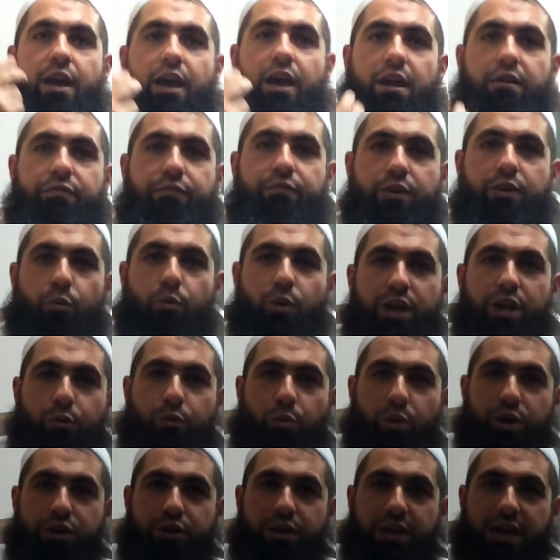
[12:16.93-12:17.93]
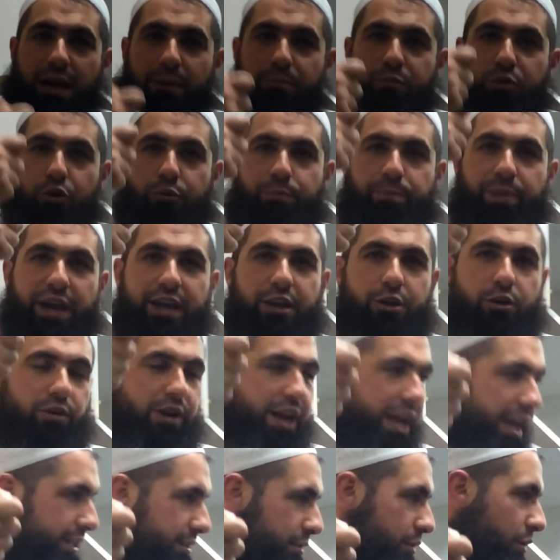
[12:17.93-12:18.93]
Every week when you come to pay your
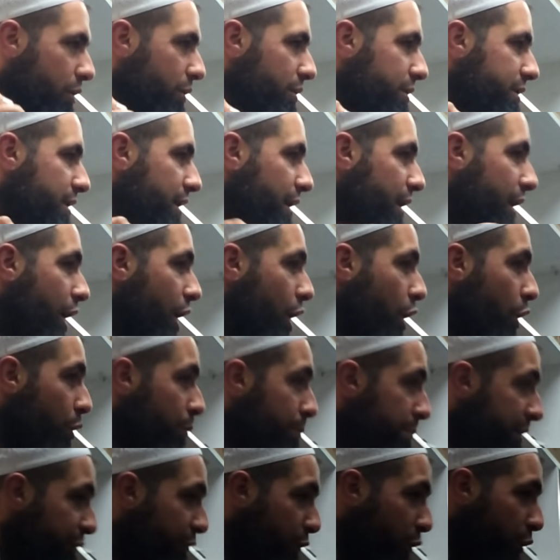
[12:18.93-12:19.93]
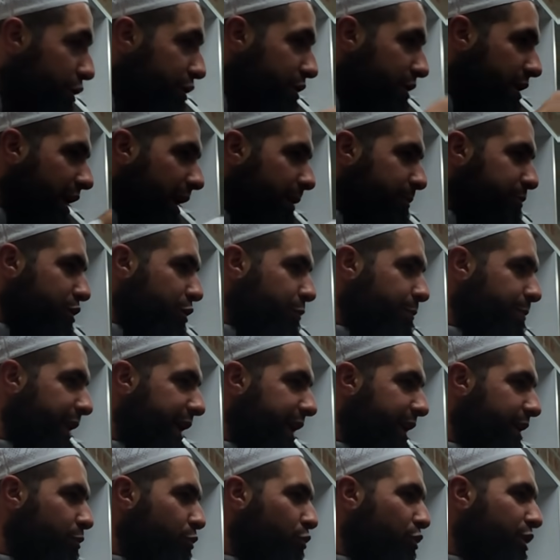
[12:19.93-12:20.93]
landlord, before you come to pay
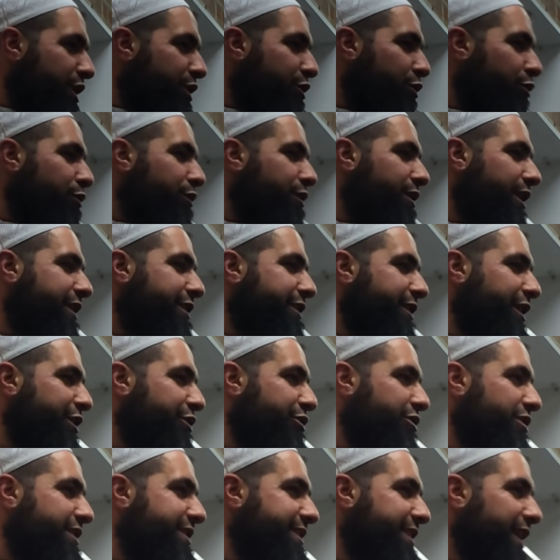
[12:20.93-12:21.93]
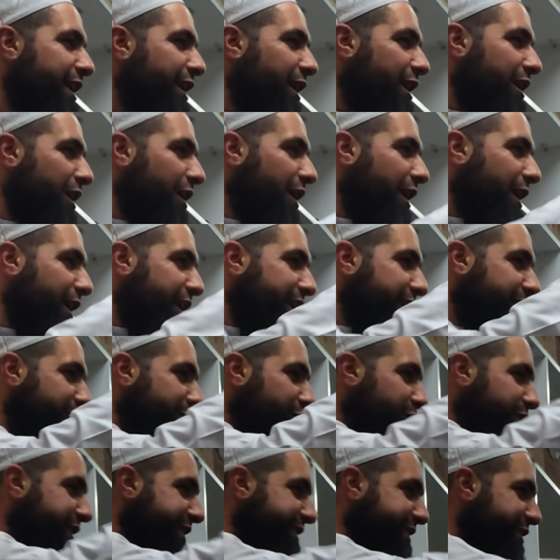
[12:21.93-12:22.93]
him, renew your intention. Say, Allah, I give
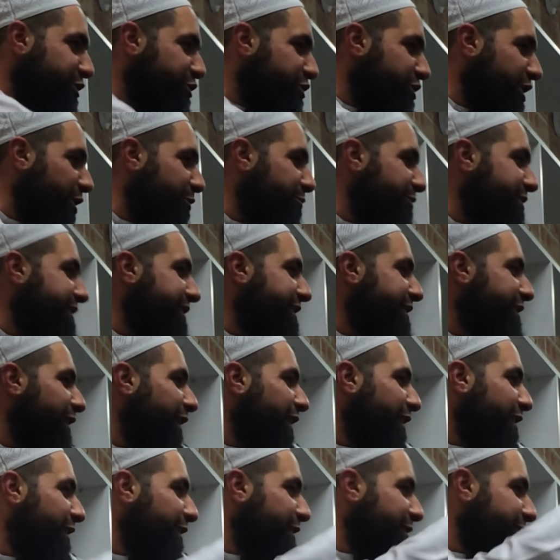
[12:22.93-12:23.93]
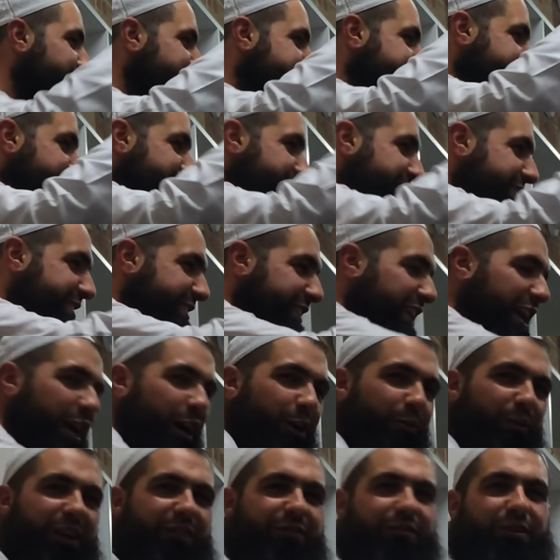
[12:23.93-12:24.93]
you this in charity. Ya Allah, this is to stay
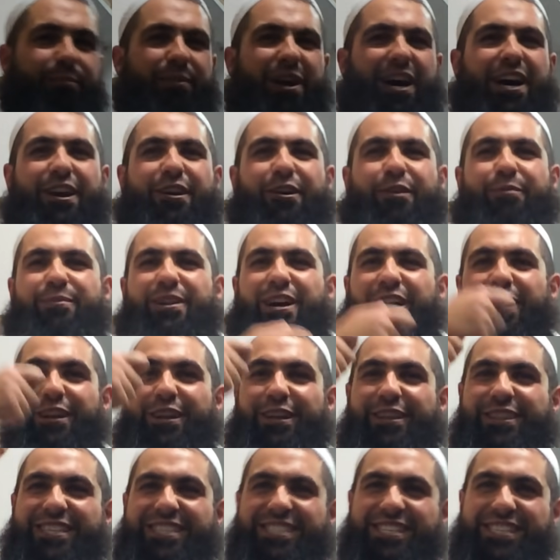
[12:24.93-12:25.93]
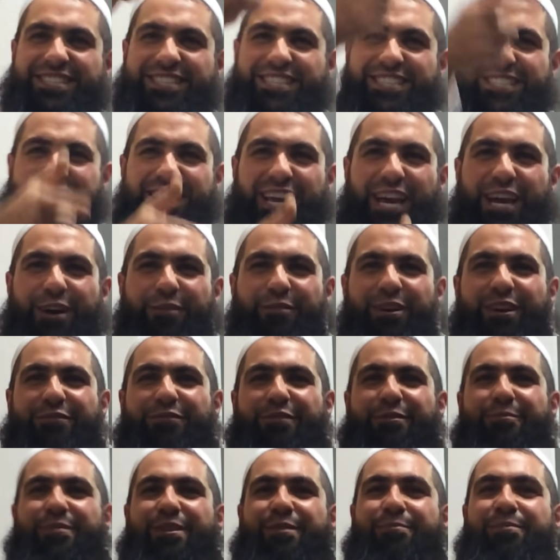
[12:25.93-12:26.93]
away from haram. Ya Allah, this is to stay away
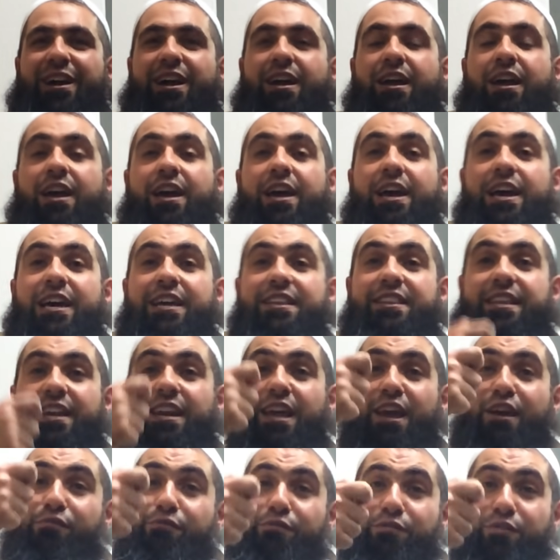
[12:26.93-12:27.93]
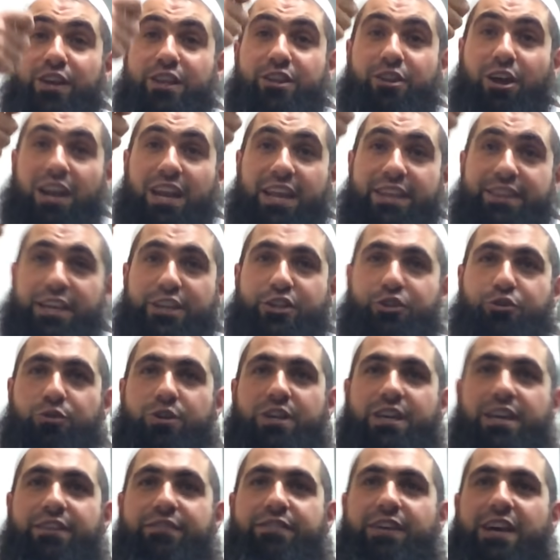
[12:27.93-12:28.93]
from riba. Then every dollar that you
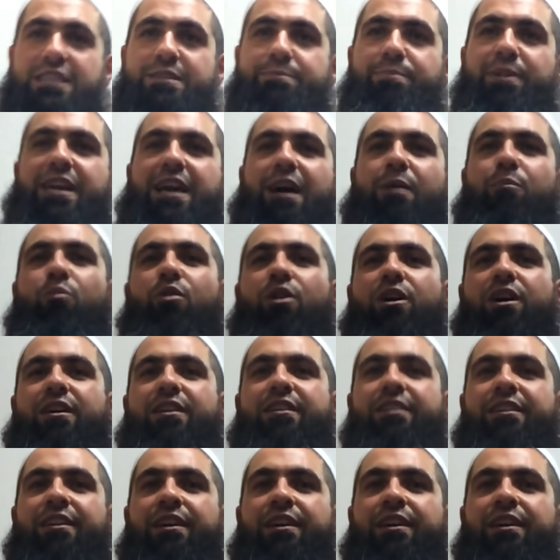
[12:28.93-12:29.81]
give has become what?